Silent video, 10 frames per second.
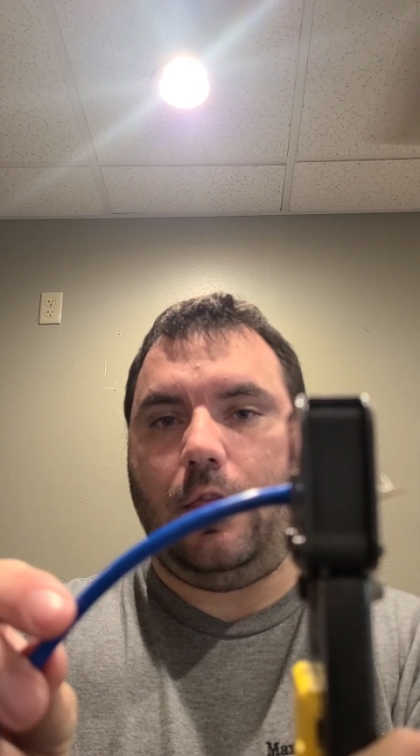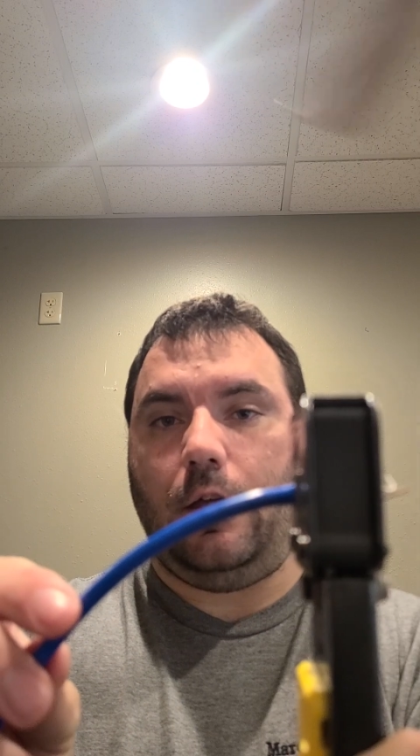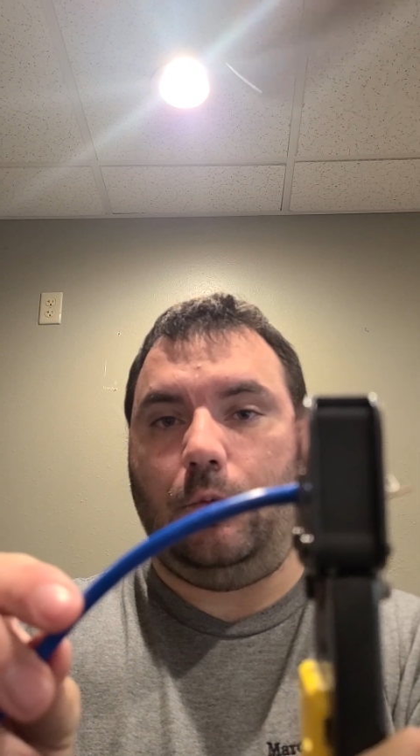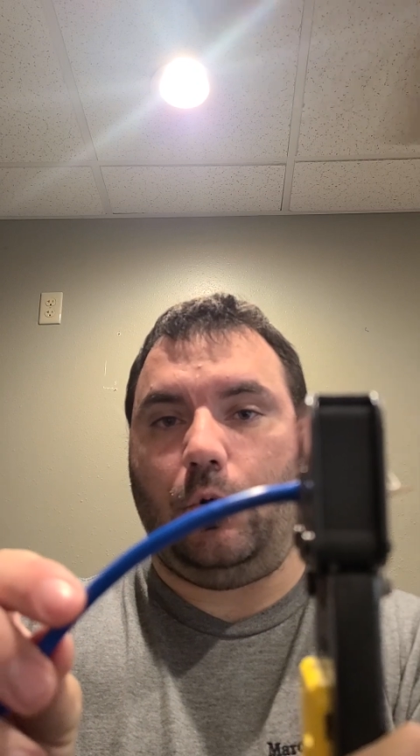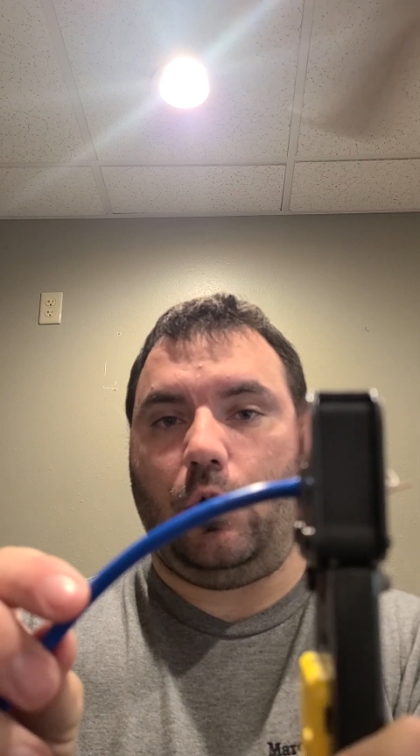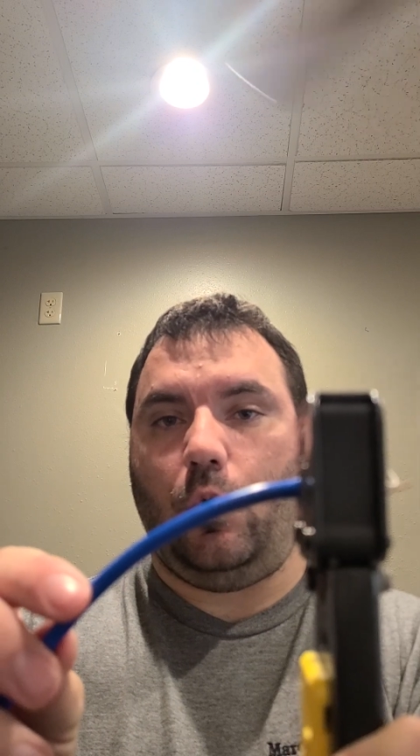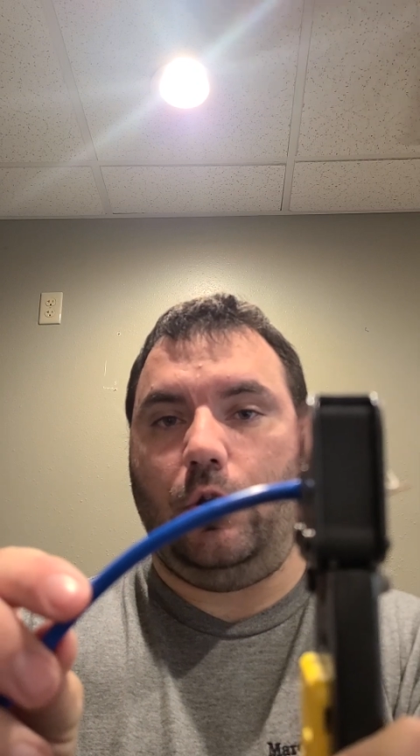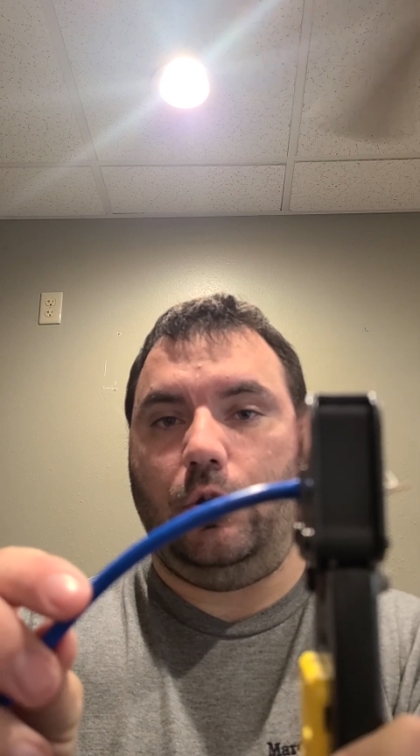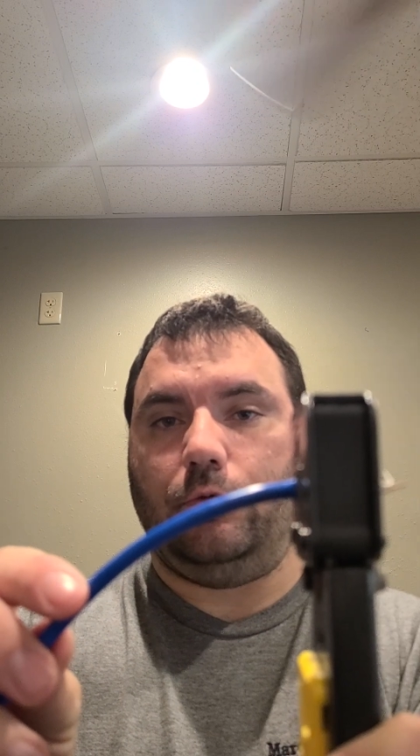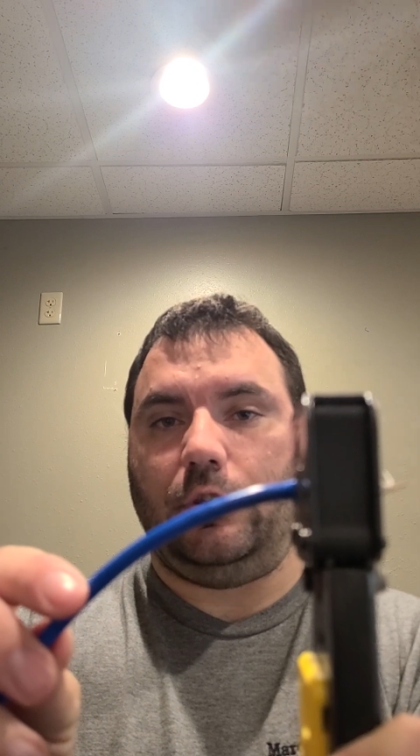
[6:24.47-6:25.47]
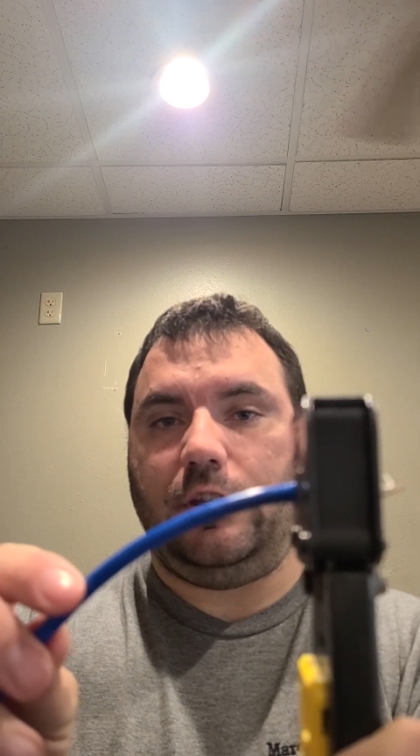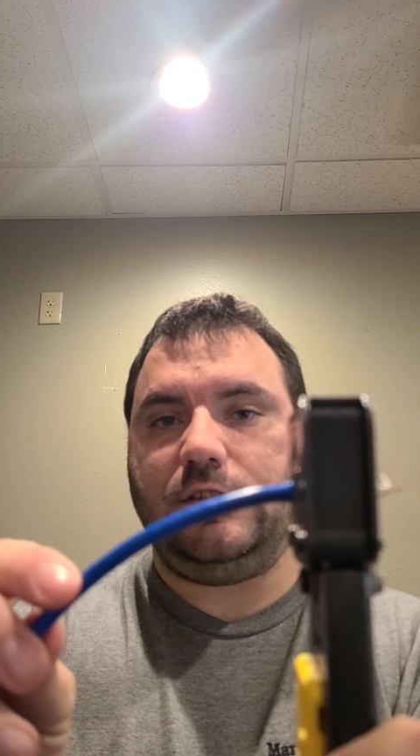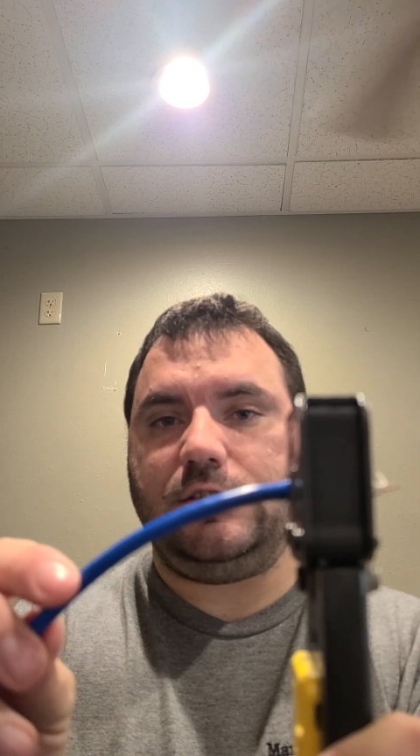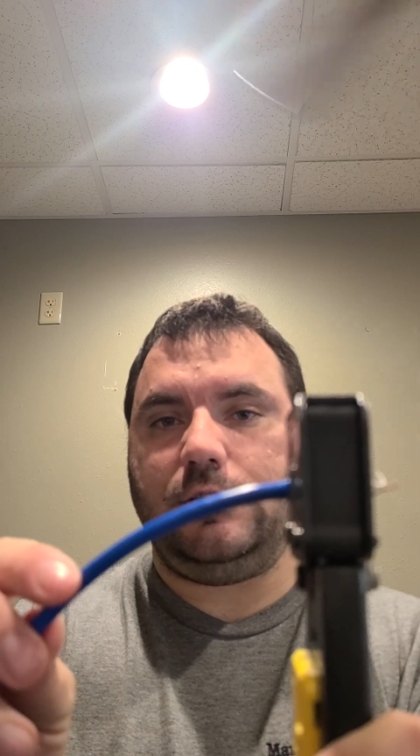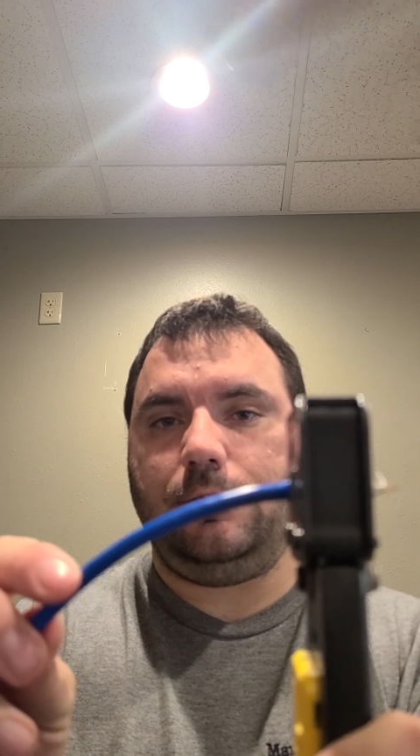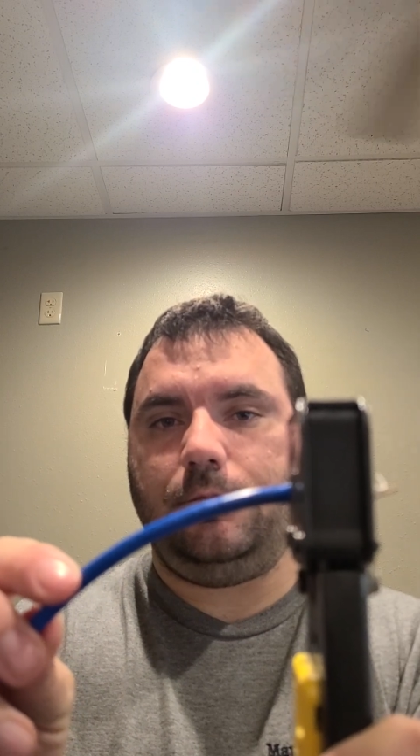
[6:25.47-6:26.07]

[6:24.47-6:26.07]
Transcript: then we're going to release